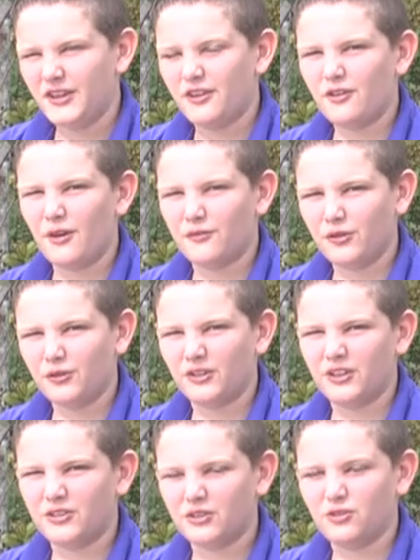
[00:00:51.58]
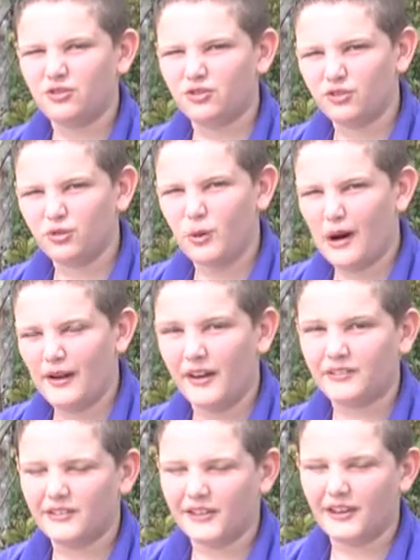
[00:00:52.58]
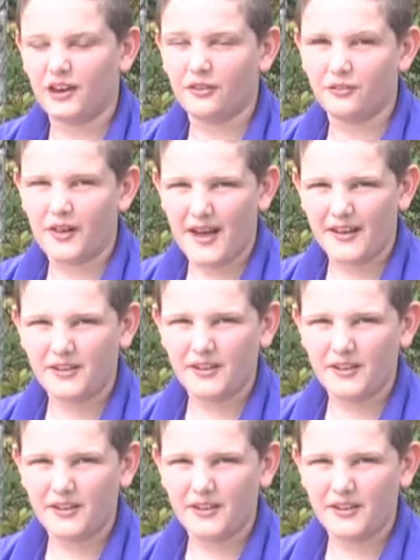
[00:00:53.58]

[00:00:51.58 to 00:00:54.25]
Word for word: Here are a few things you should do while handling our flag.